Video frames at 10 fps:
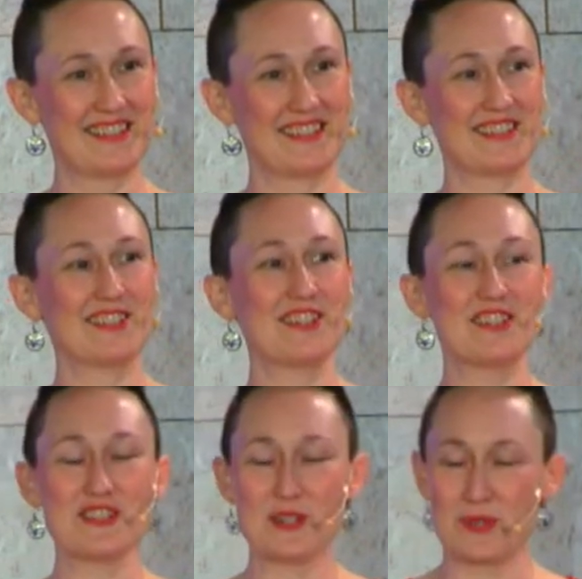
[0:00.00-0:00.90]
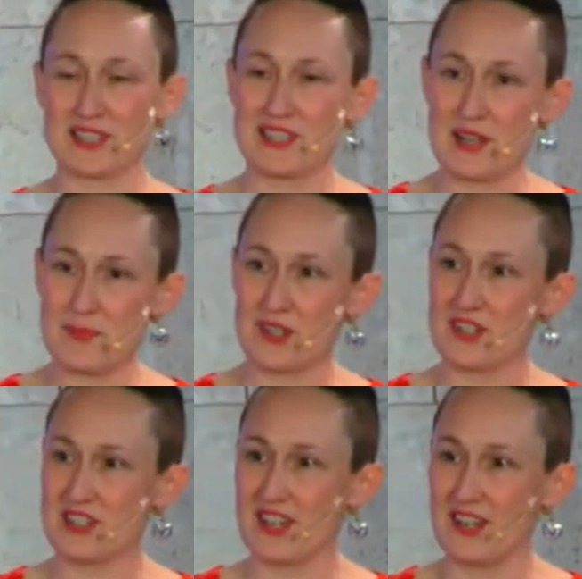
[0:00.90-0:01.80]
to learn to accept
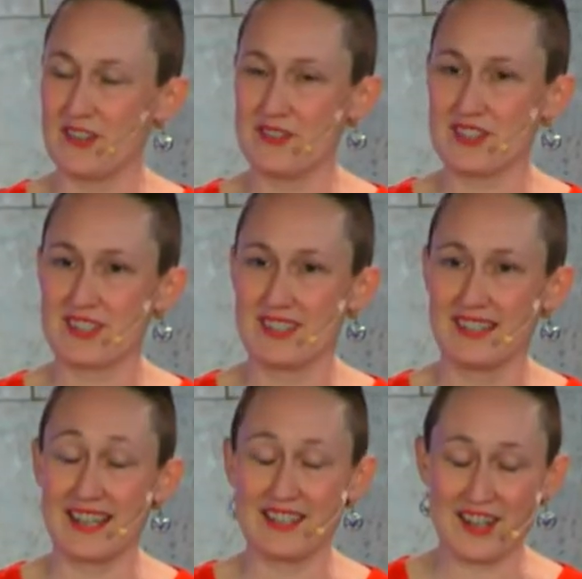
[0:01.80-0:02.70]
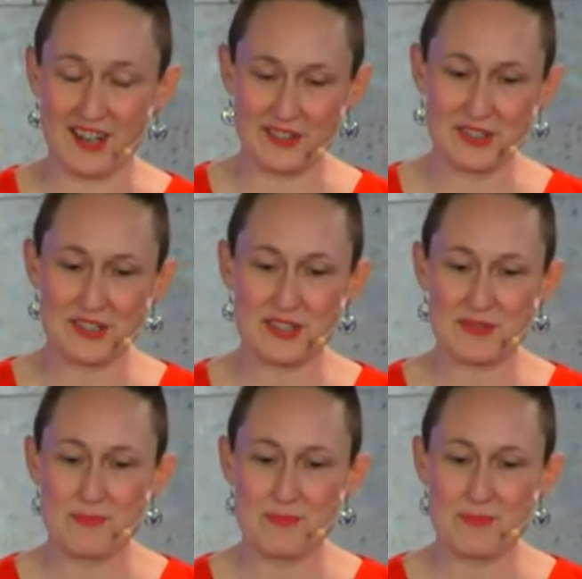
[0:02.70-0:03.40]
ourselves and others.